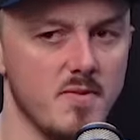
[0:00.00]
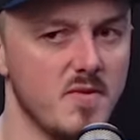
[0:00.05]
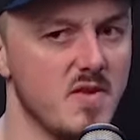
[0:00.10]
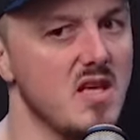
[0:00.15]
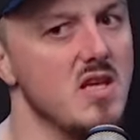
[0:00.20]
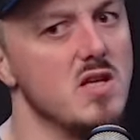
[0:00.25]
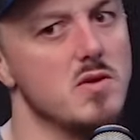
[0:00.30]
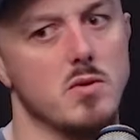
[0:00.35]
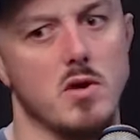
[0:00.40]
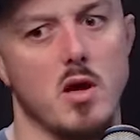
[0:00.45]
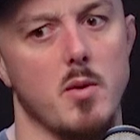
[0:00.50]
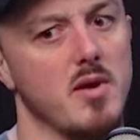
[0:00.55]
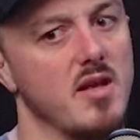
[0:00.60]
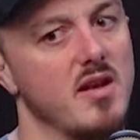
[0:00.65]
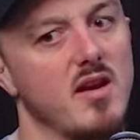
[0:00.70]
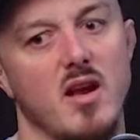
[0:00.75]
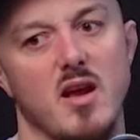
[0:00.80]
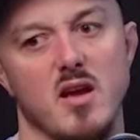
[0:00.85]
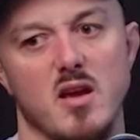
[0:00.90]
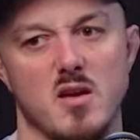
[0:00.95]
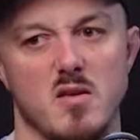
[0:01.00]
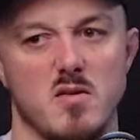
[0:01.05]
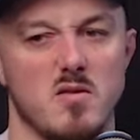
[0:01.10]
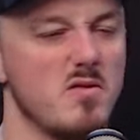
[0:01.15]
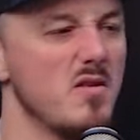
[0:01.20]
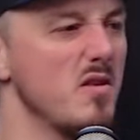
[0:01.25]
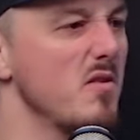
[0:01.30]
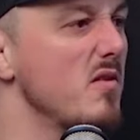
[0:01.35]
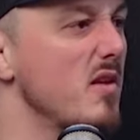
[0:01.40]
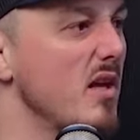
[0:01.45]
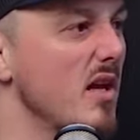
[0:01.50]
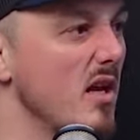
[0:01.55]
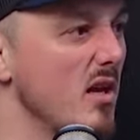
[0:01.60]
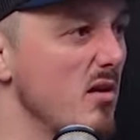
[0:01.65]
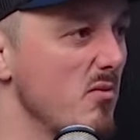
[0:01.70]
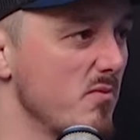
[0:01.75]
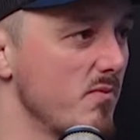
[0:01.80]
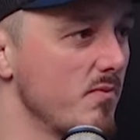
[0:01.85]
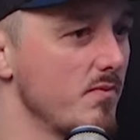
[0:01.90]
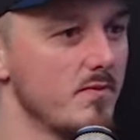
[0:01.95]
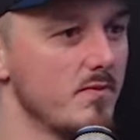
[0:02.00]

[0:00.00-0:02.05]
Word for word: These were coming in at like 15,